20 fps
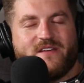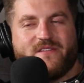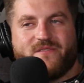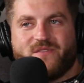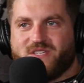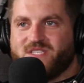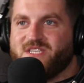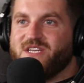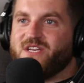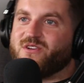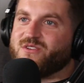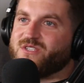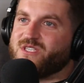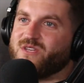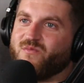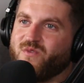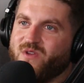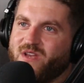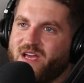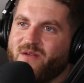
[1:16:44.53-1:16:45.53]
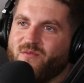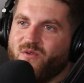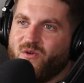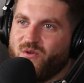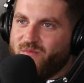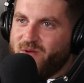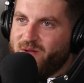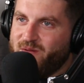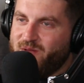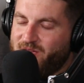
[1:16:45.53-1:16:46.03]
The seeker, someone I wrote
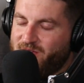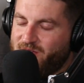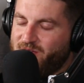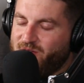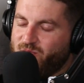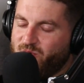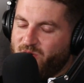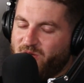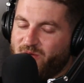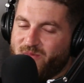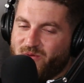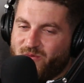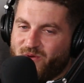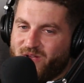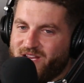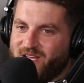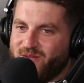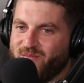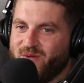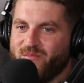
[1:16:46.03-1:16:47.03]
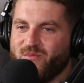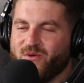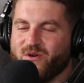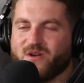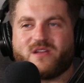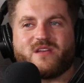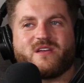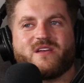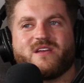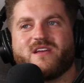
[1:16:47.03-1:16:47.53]
in I'll be writing in my
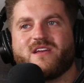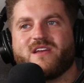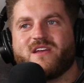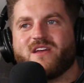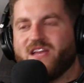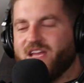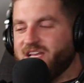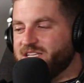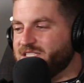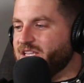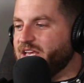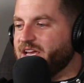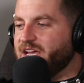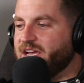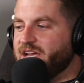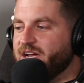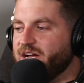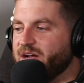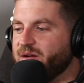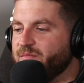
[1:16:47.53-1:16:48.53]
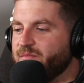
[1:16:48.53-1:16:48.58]
book, is like